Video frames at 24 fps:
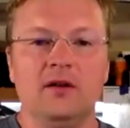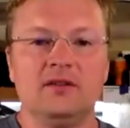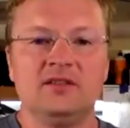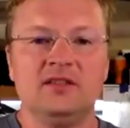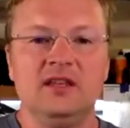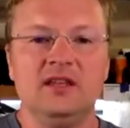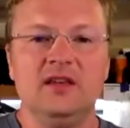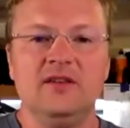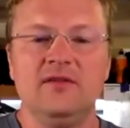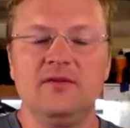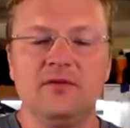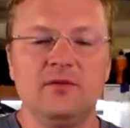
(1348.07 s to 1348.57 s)

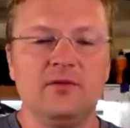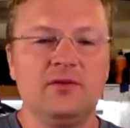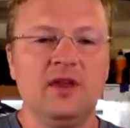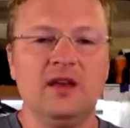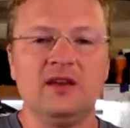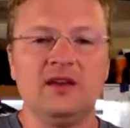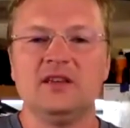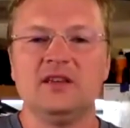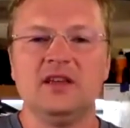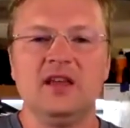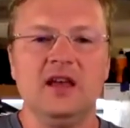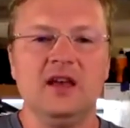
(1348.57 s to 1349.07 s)
Steve,
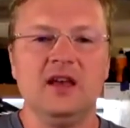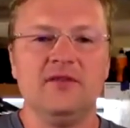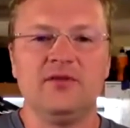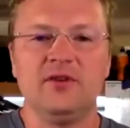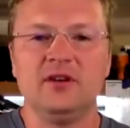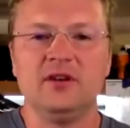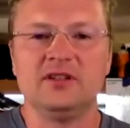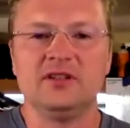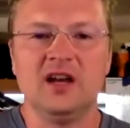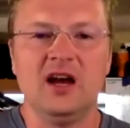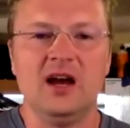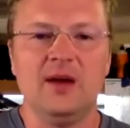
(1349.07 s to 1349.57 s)
thanks again for
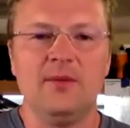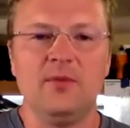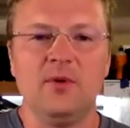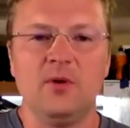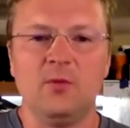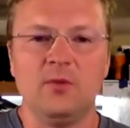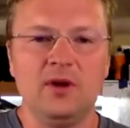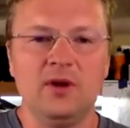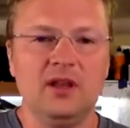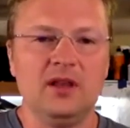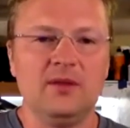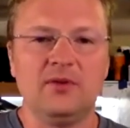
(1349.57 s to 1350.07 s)
your time.
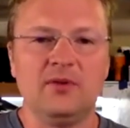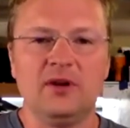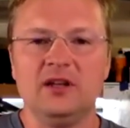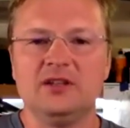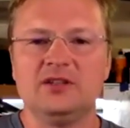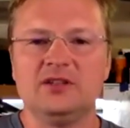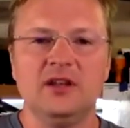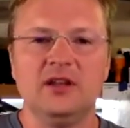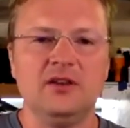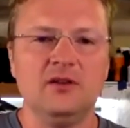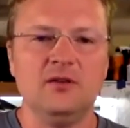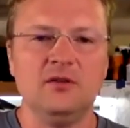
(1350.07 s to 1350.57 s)
Really
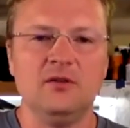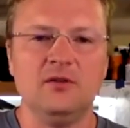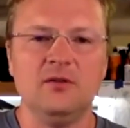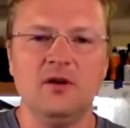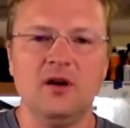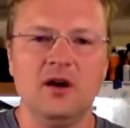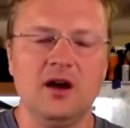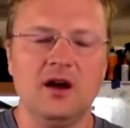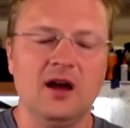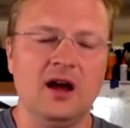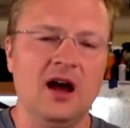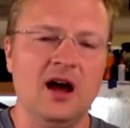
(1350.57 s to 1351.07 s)
appreciate
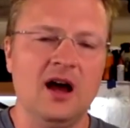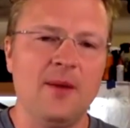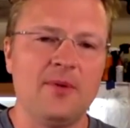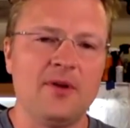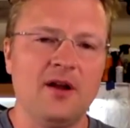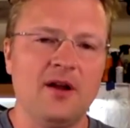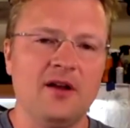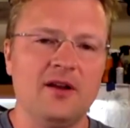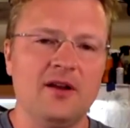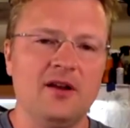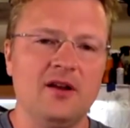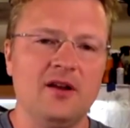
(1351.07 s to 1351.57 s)
you hopping
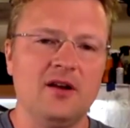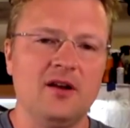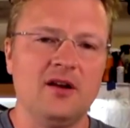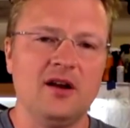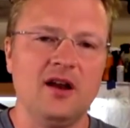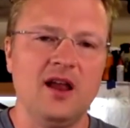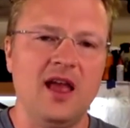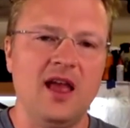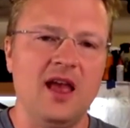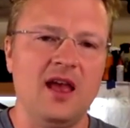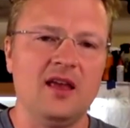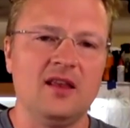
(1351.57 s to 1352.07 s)
on here
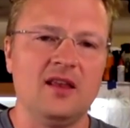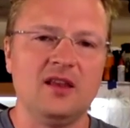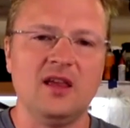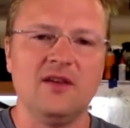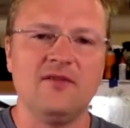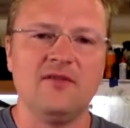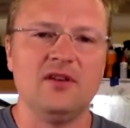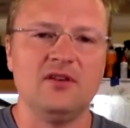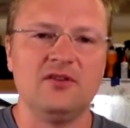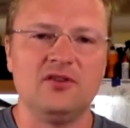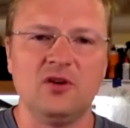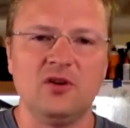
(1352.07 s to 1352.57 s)
and
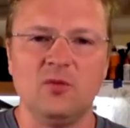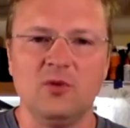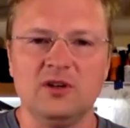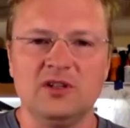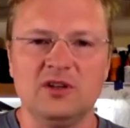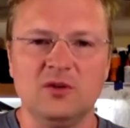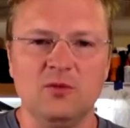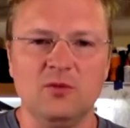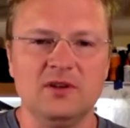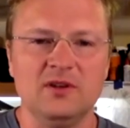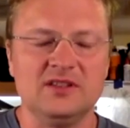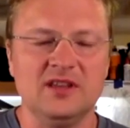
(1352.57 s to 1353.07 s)
giving us yeah. words
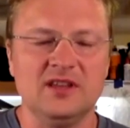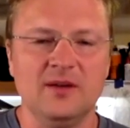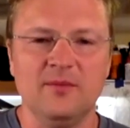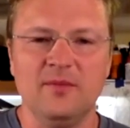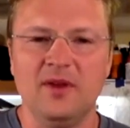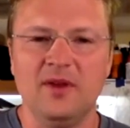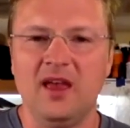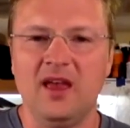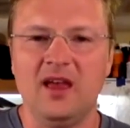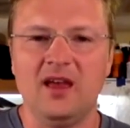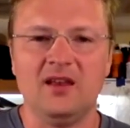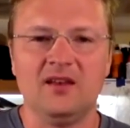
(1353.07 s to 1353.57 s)
of wisdom.
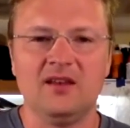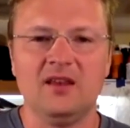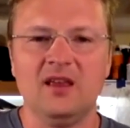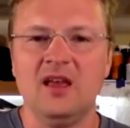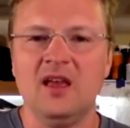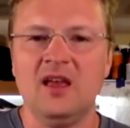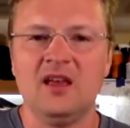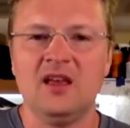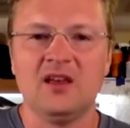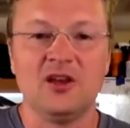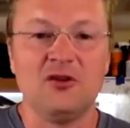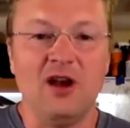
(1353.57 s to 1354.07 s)
And
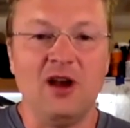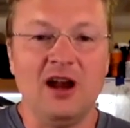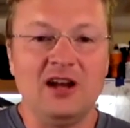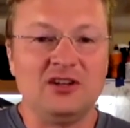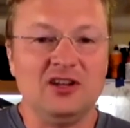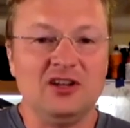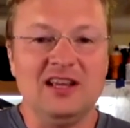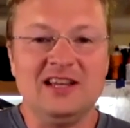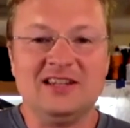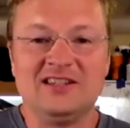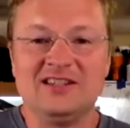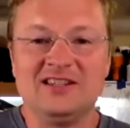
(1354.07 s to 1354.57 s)

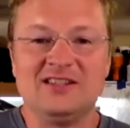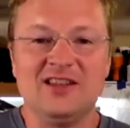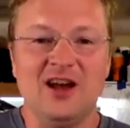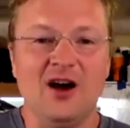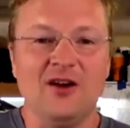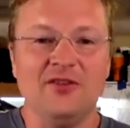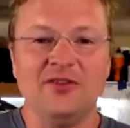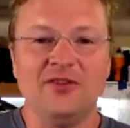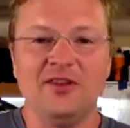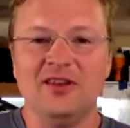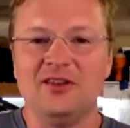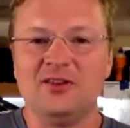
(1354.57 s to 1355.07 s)
congratulations
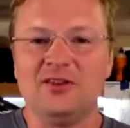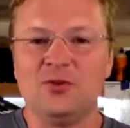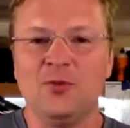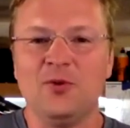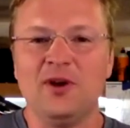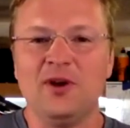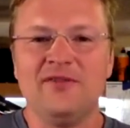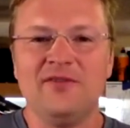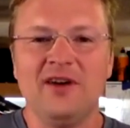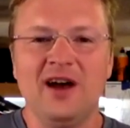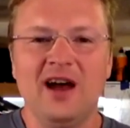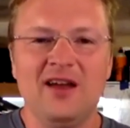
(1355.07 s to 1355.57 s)
on the
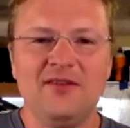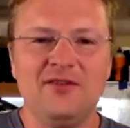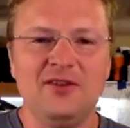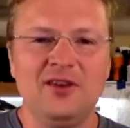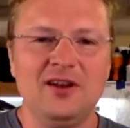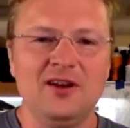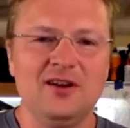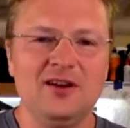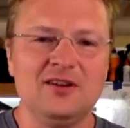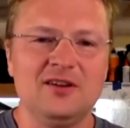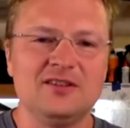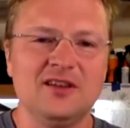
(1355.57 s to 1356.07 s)
25
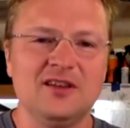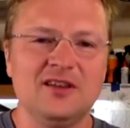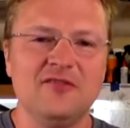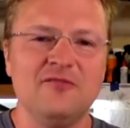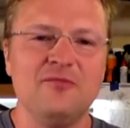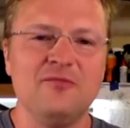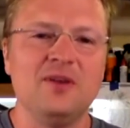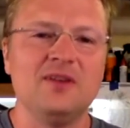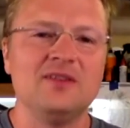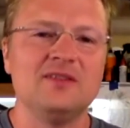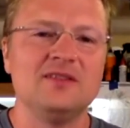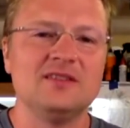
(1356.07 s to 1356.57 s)
years of
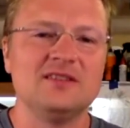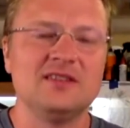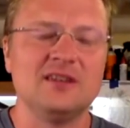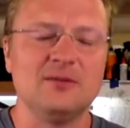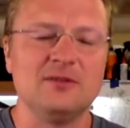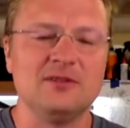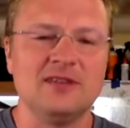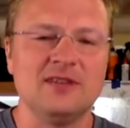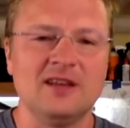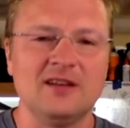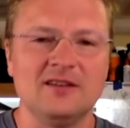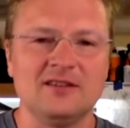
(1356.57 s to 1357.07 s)
business at
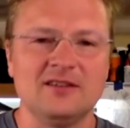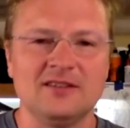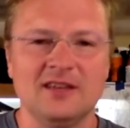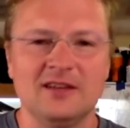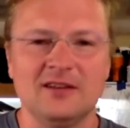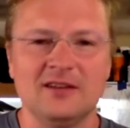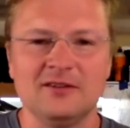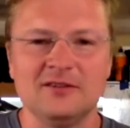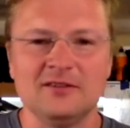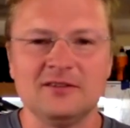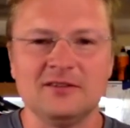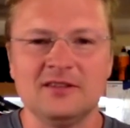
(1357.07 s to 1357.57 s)
Recycled
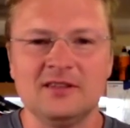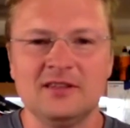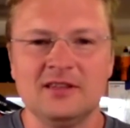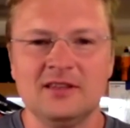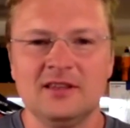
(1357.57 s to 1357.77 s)
Cycles.